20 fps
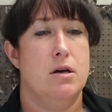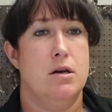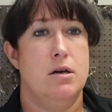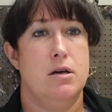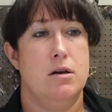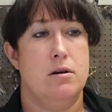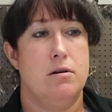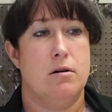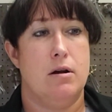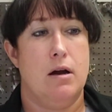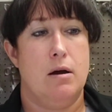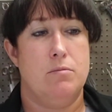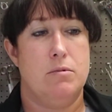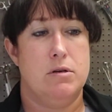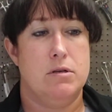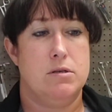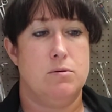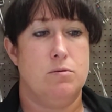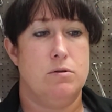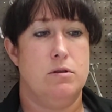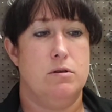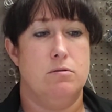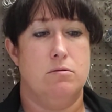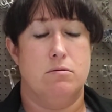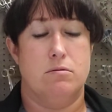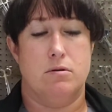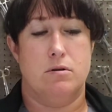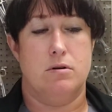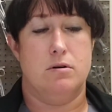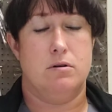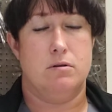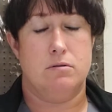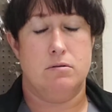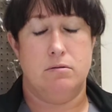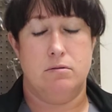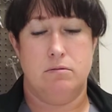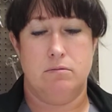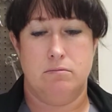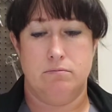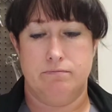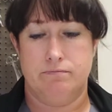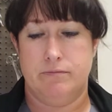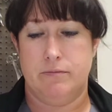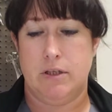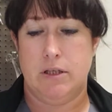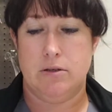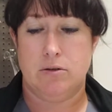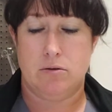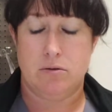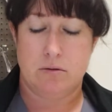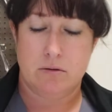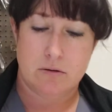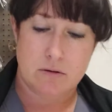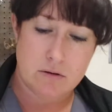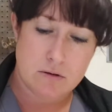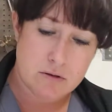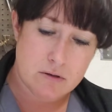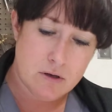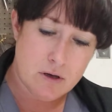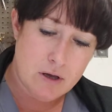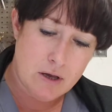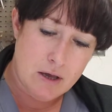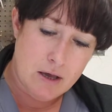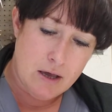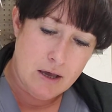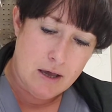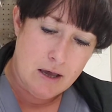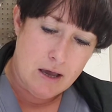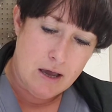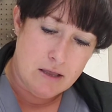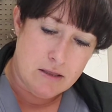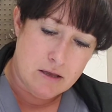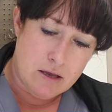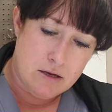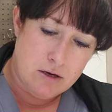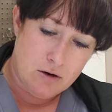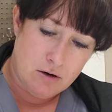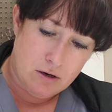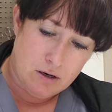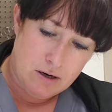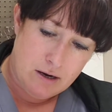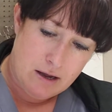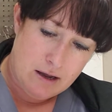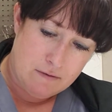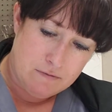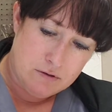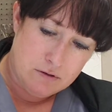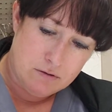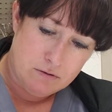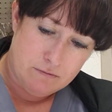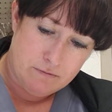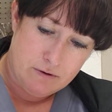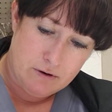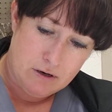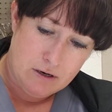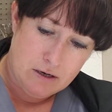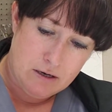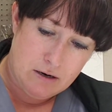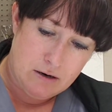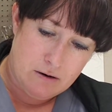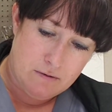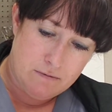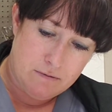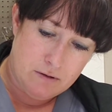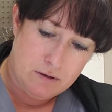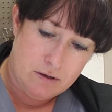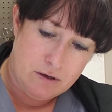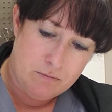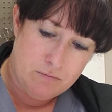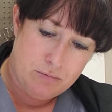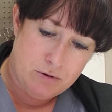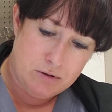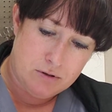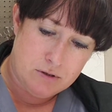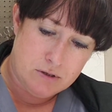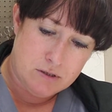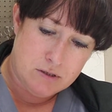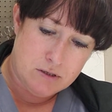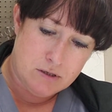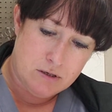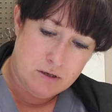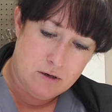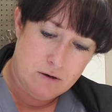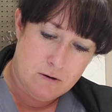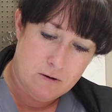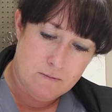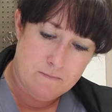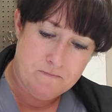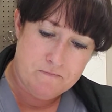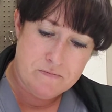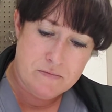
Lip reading: You can grab this with your needle holders, and then you're going to have to very carefully put this in here.